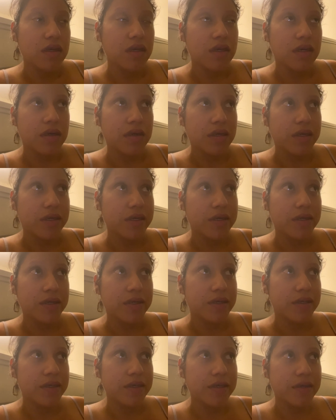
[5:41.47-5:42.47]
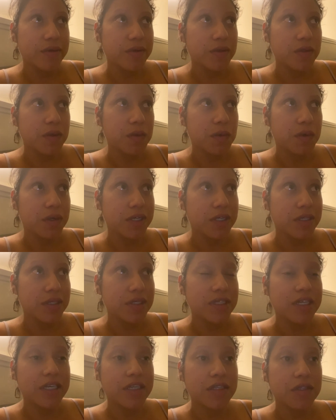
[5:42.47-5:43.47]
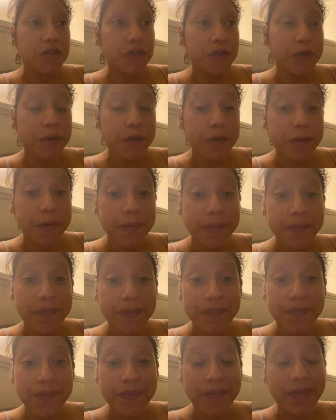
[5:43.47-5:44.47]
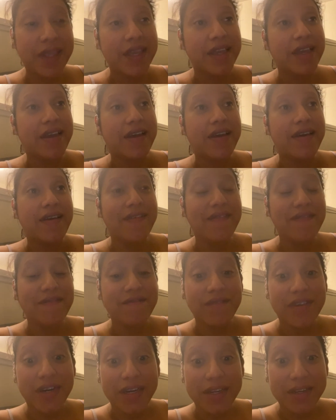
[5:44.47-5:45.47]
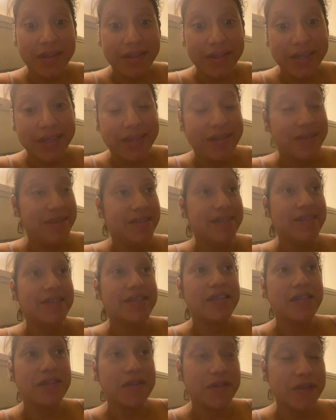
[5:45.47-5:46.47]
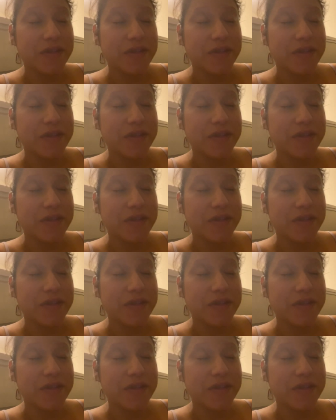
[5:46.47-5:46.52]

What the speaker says: Ugh, it was the worst. Day two, finally, the